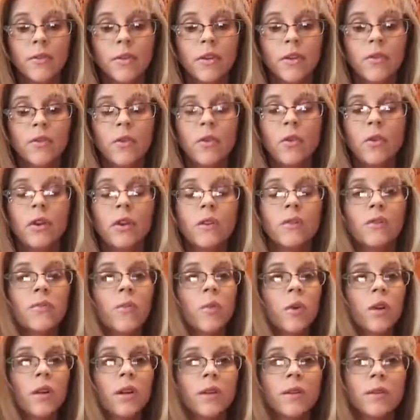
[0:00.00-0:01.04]
if you can
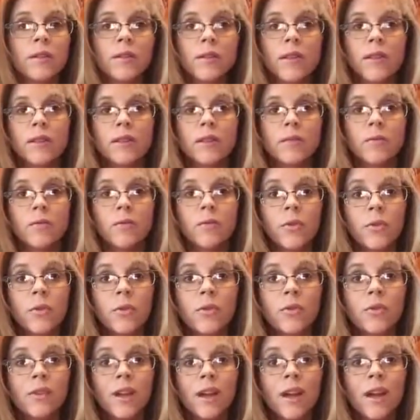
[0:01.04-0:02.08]
afford to set some
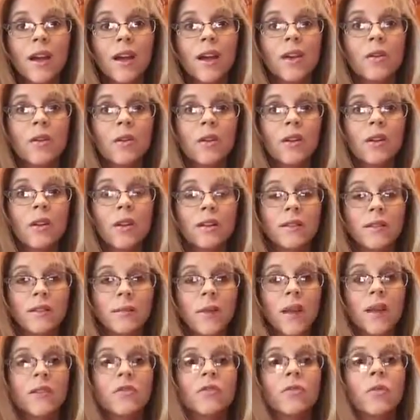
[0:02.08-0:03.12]
food aside or get
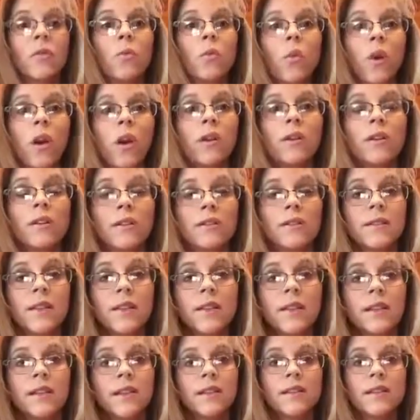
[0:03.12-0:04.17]
some extra water and
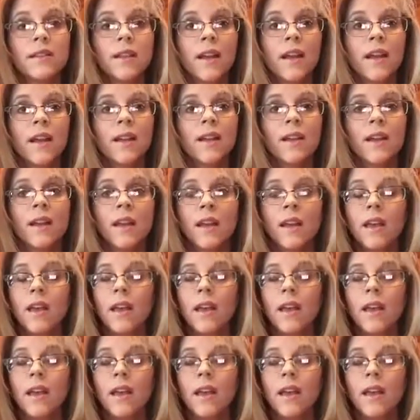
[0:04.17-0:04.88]
set it aside.